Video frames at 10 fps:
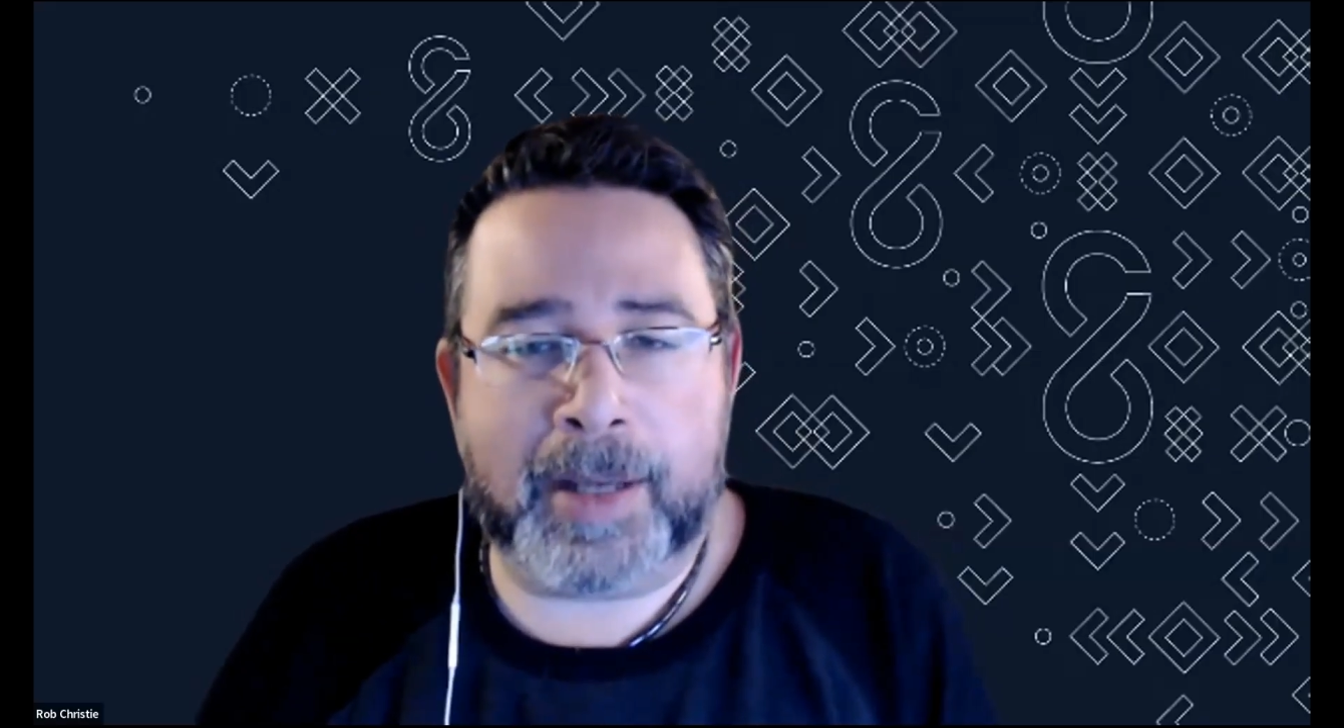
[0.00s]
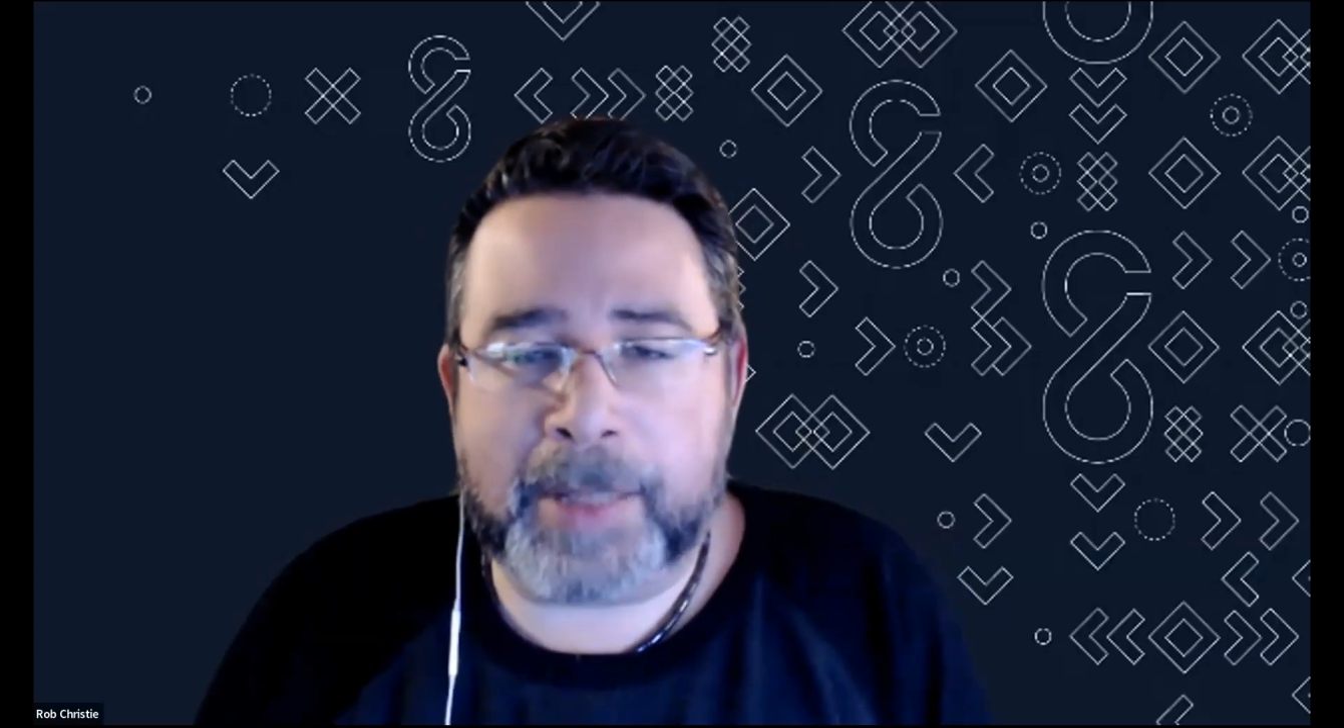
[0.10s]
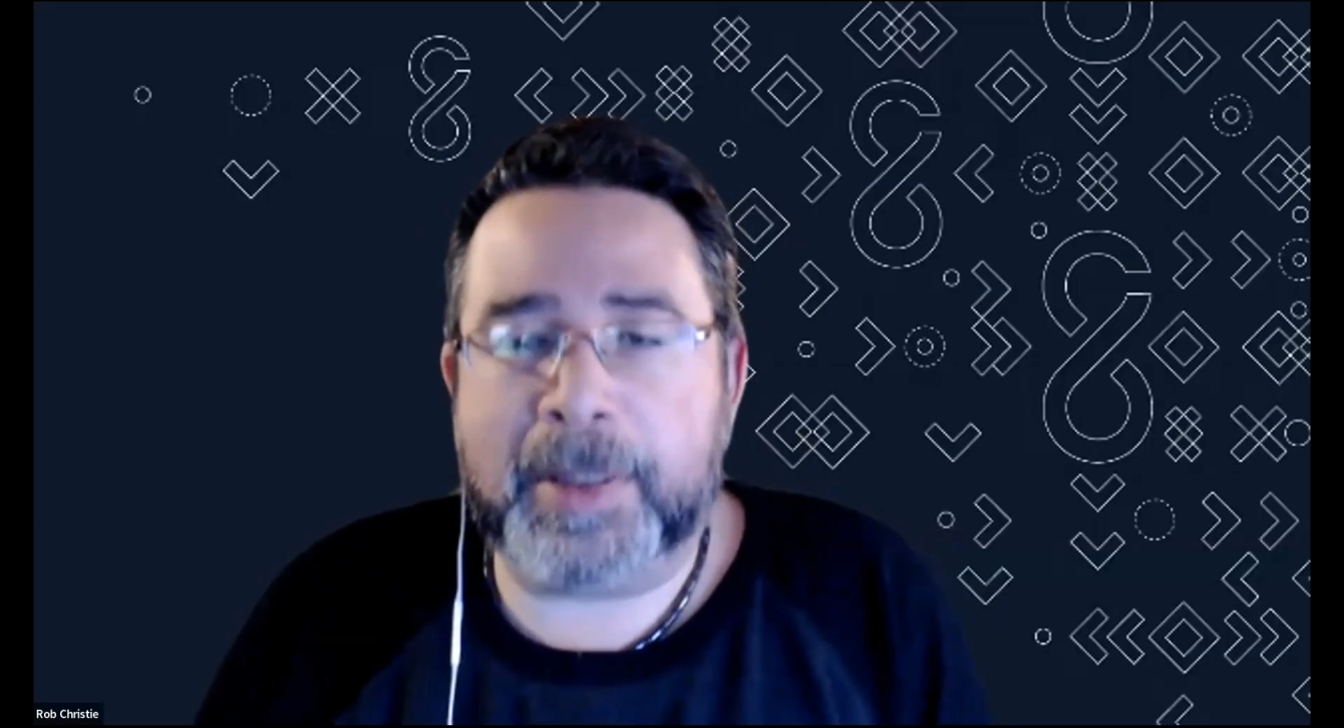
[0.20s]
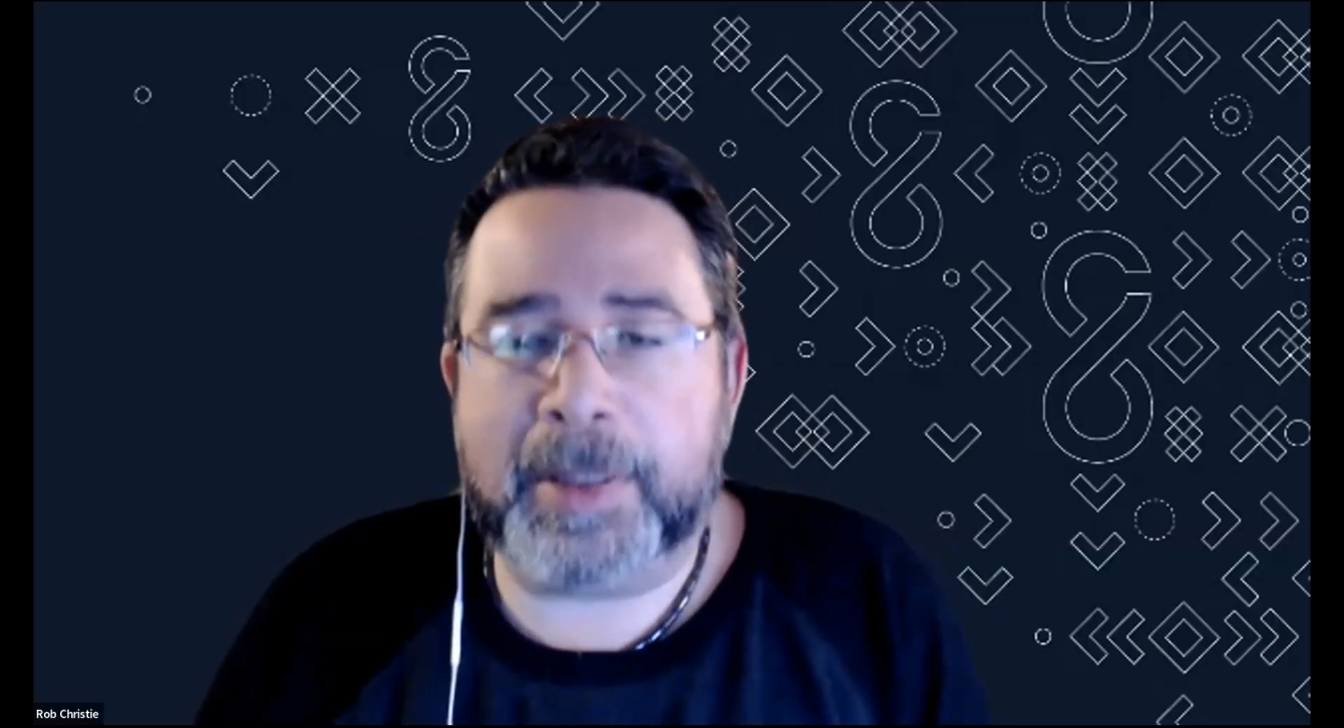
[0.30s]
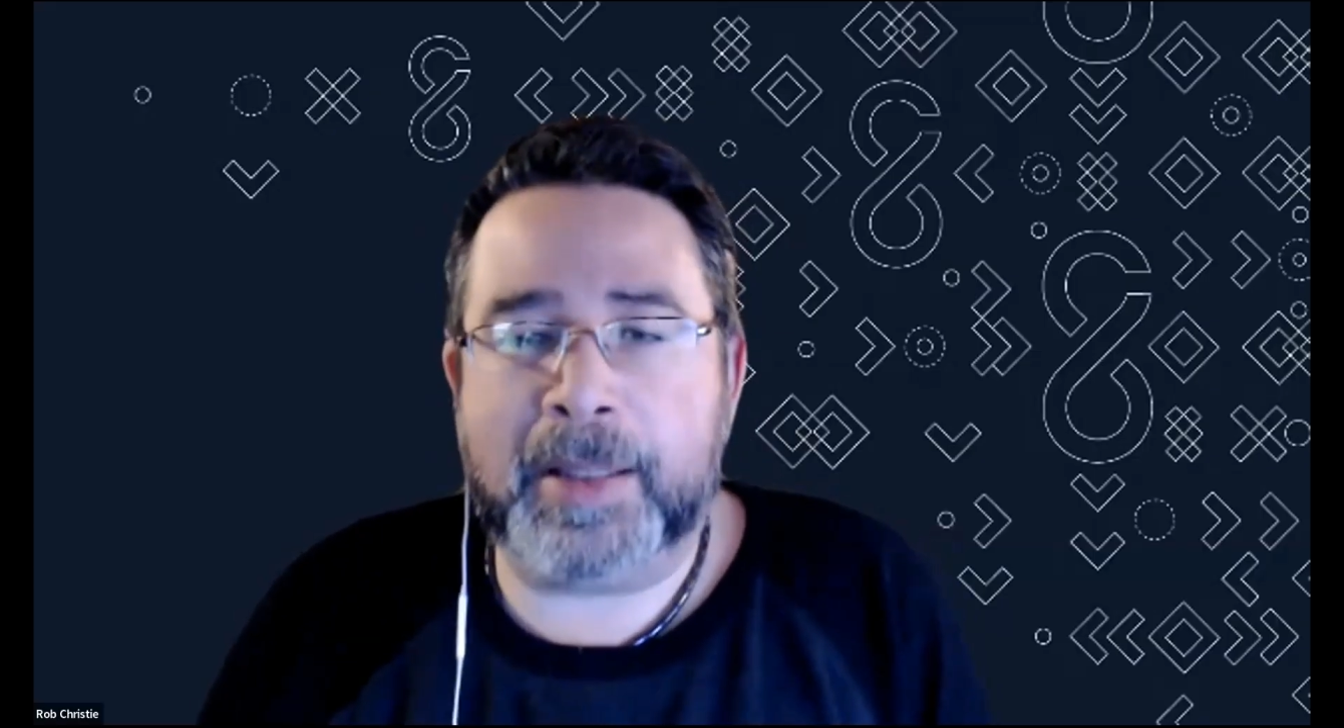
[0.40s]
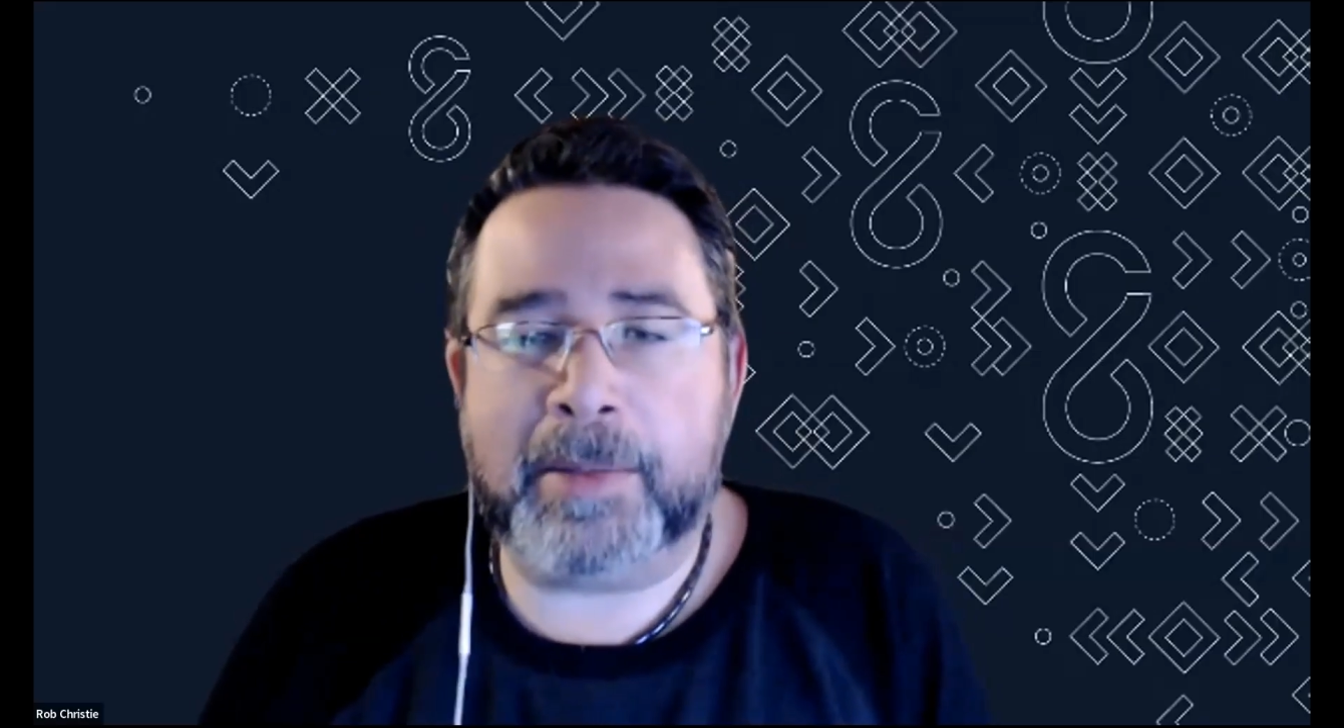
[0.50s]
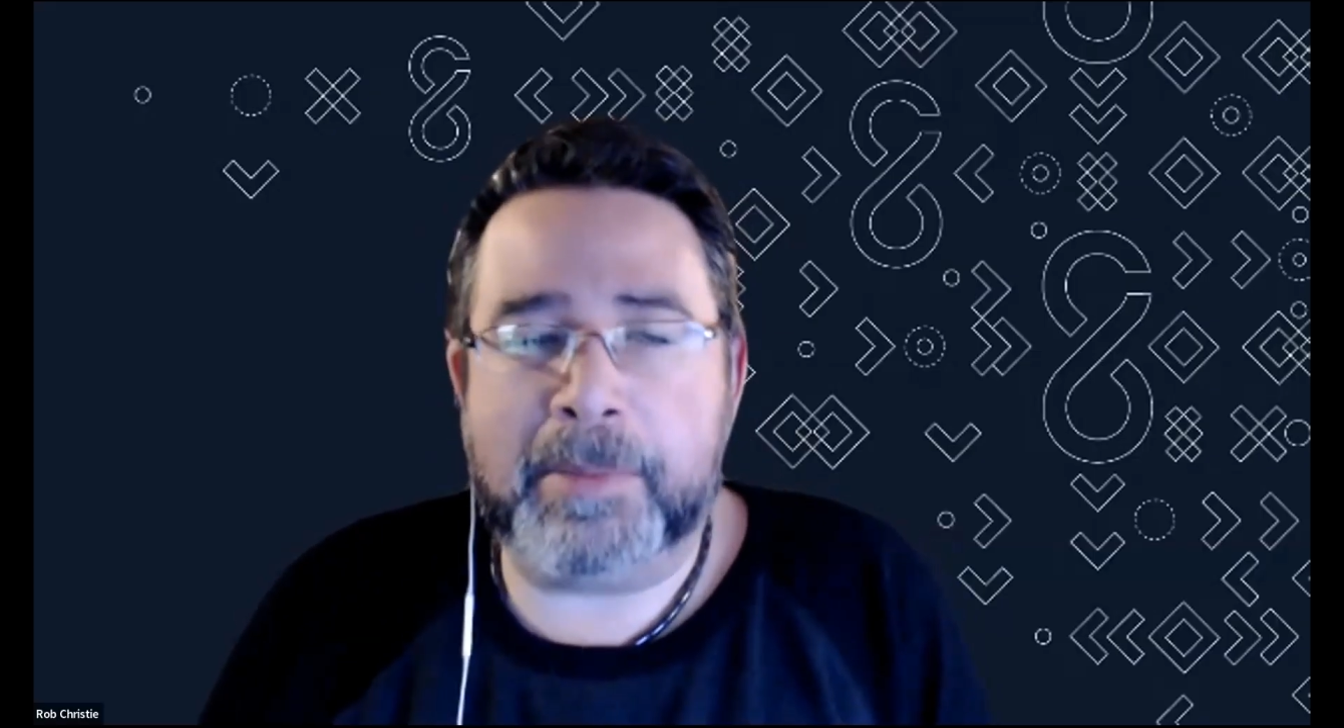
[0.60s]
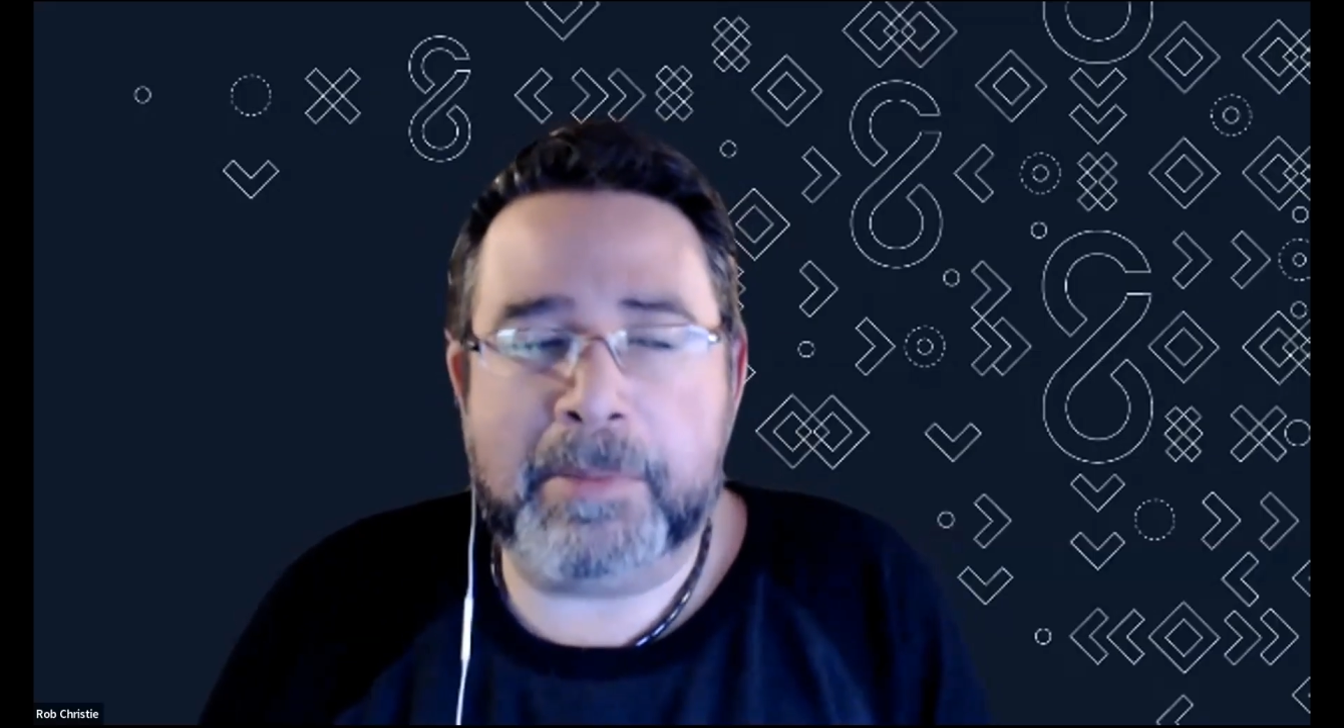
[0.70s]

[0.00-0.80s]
something that